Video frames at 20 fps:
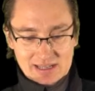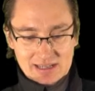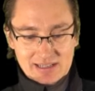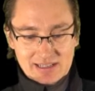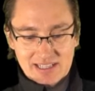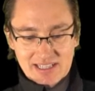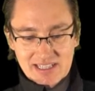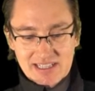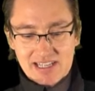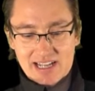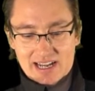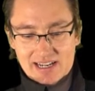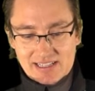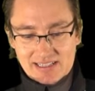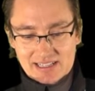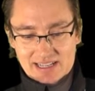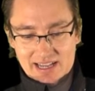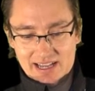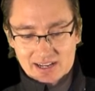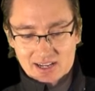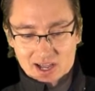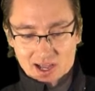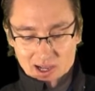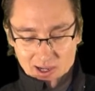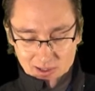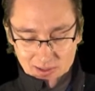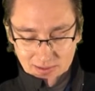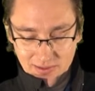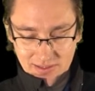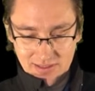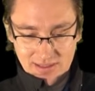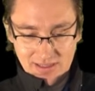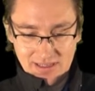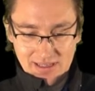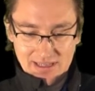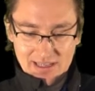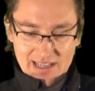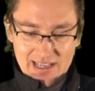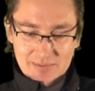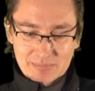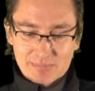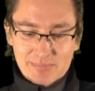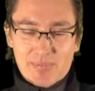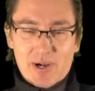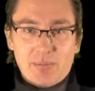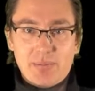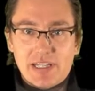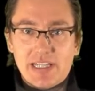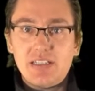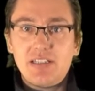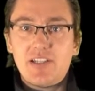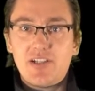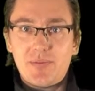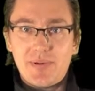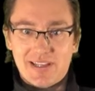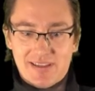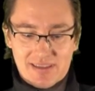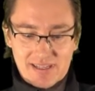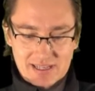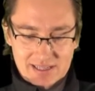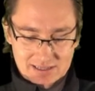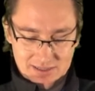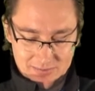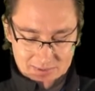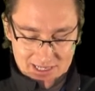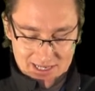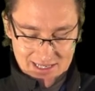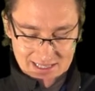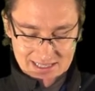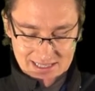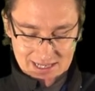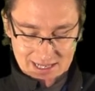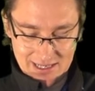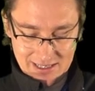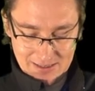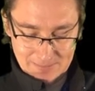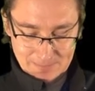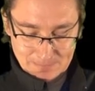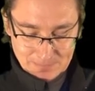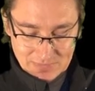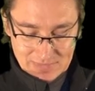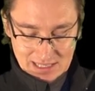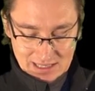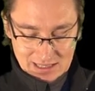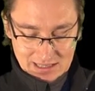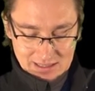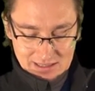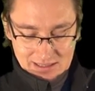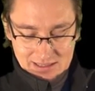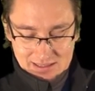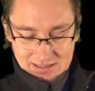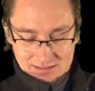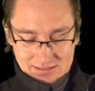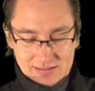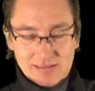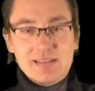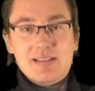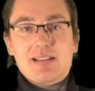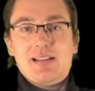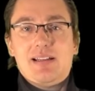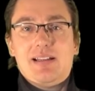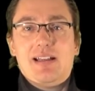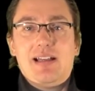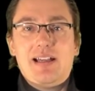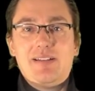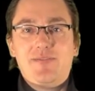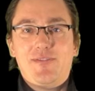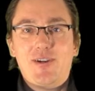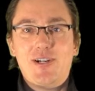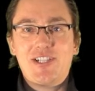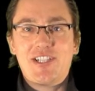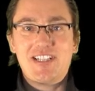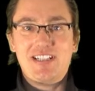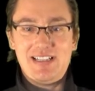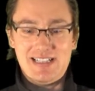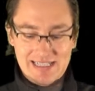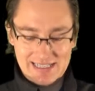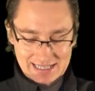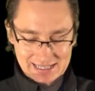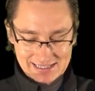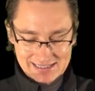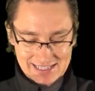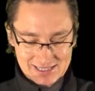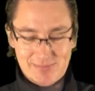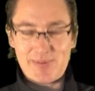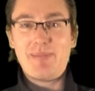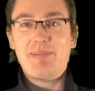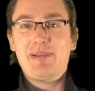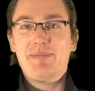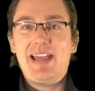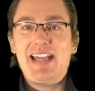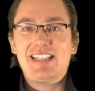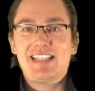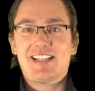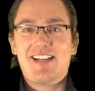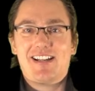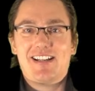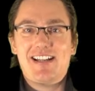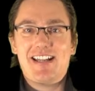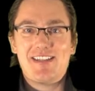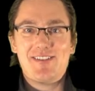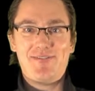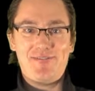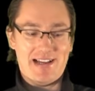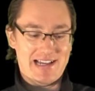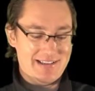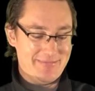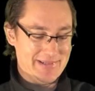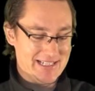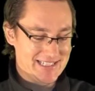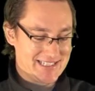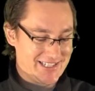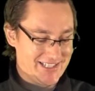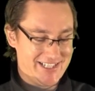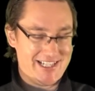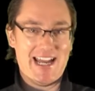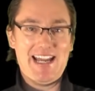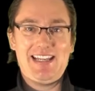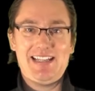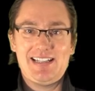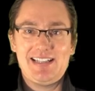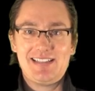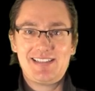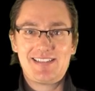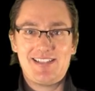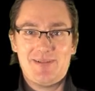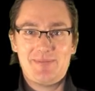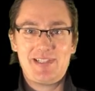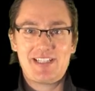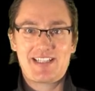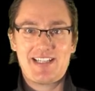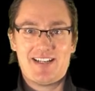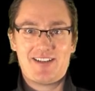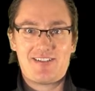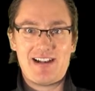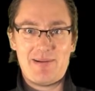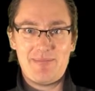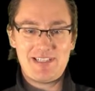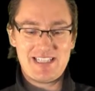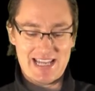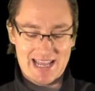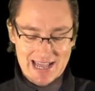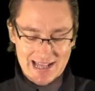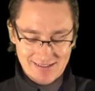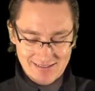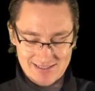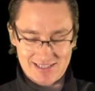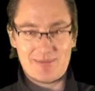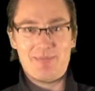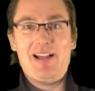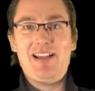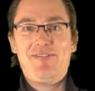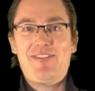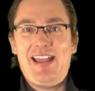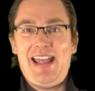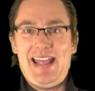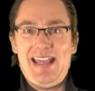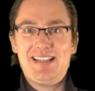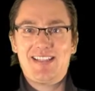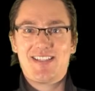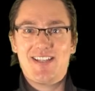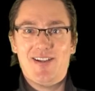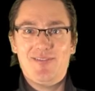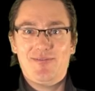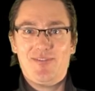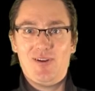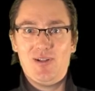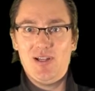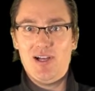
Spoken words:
It is starting to get cold and probably a little bit thicker than when I started. Unfortunately, this probably means I got another 5 minutes of shaking. So I'm just going to grab a towel so my hands don't fall